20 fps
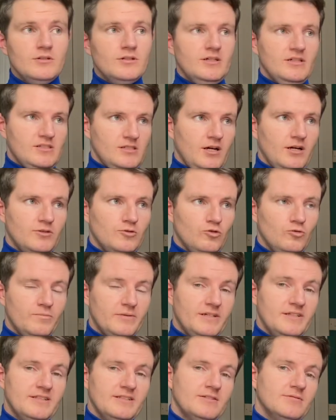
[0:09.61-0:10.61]
It's
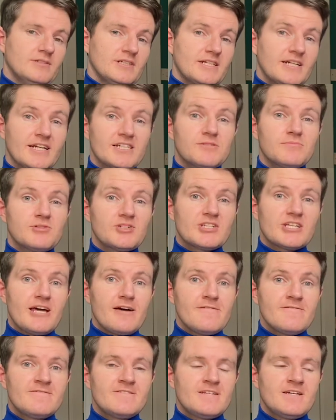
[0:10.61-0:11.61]
unopened. It was a Christmas
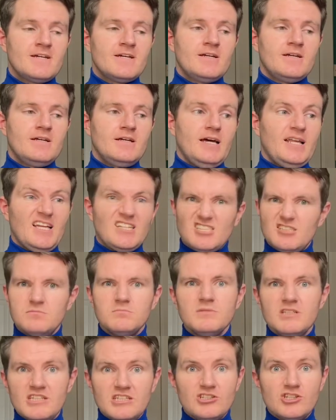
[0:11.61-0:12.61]
gift, and this is
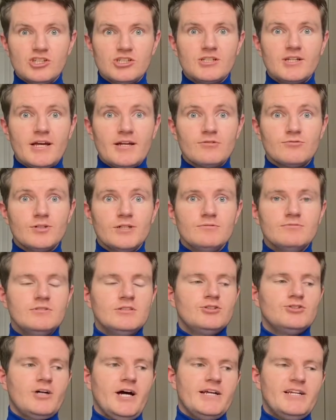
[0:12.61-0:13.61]
me just getting round to
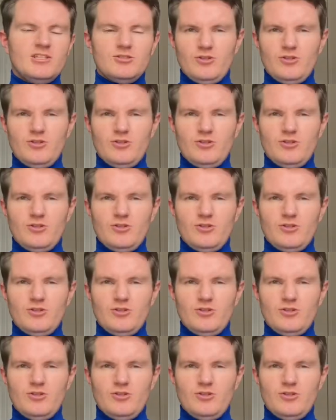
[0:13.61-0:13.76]
trying it. So I